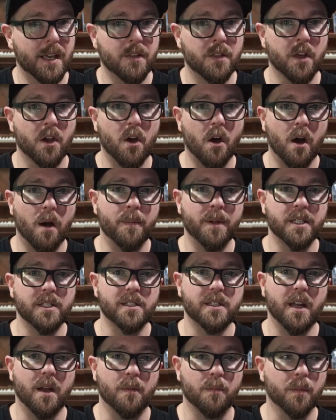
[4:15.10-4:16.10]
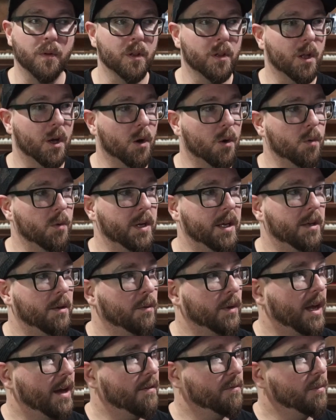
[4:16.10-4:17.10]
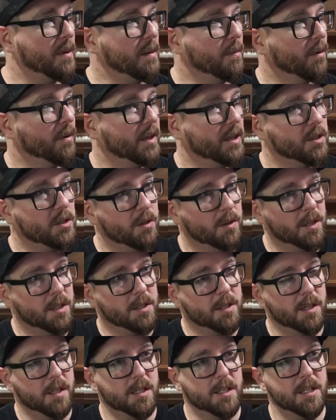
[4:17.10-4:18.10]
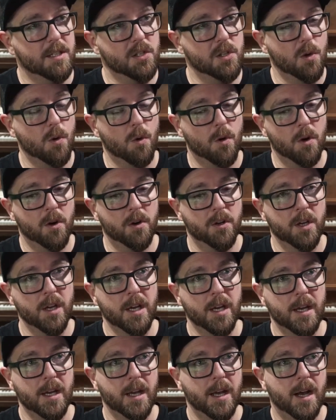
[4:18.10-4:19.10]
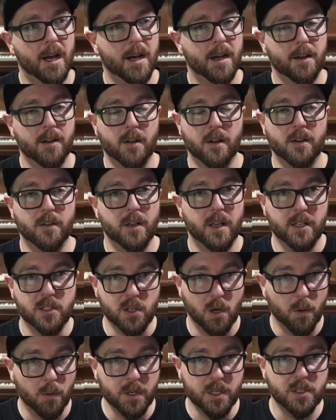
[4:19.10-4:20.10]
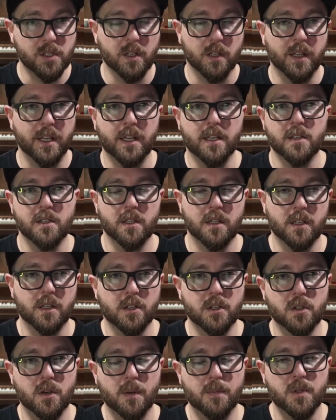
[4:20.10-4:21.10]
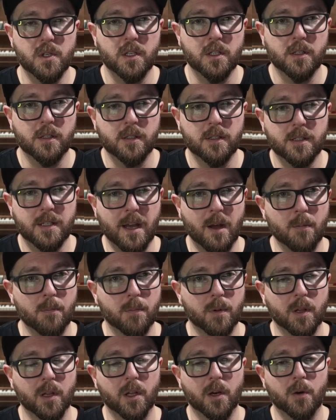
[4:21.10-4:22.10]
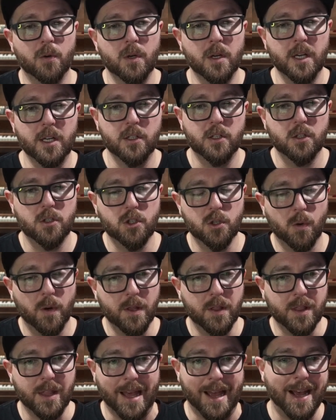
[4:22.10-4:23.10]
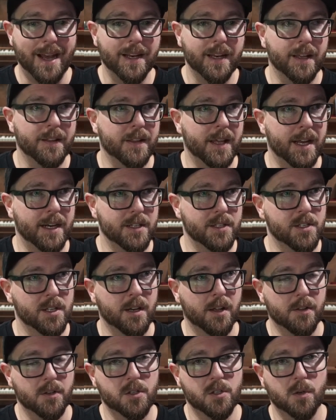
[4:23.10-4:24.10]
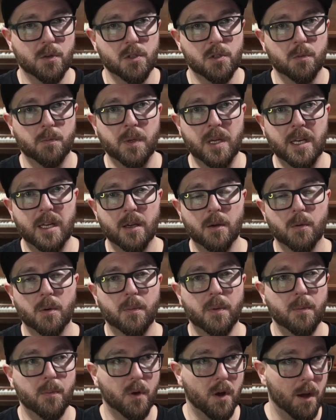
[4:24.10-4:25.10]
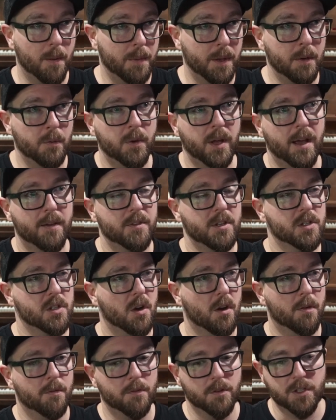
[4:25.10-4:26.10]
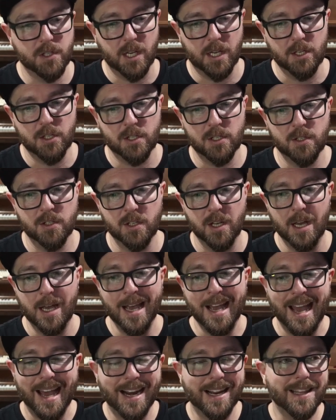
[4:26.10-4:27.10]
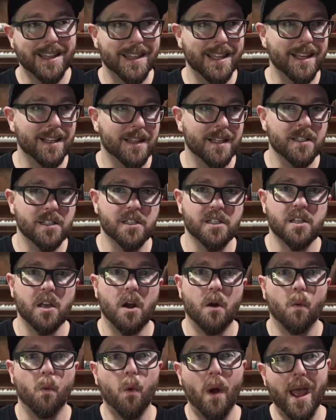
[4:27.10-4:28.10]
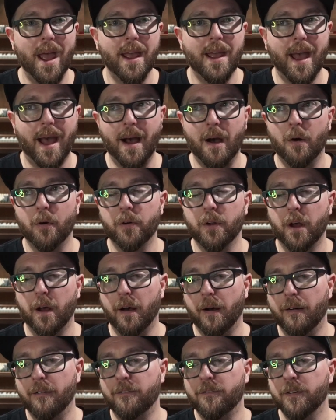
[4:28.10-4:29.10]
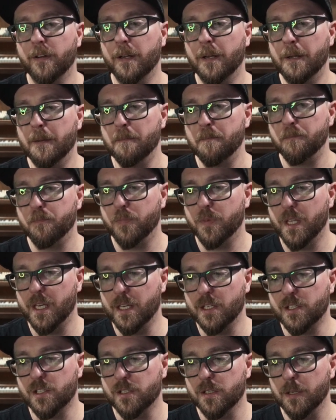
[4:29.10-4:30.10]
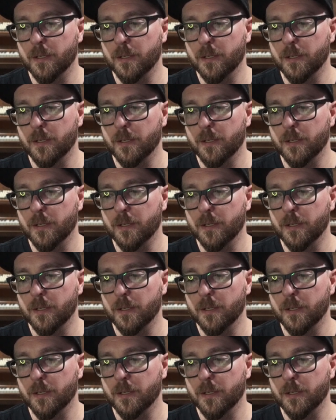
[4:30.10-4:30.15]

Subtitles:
the comments down below. We have people that tune into the Discord. As always, the link is in the description down below to join that. And that is another social media where people come in. We have these conversations. And I think this is our way out of this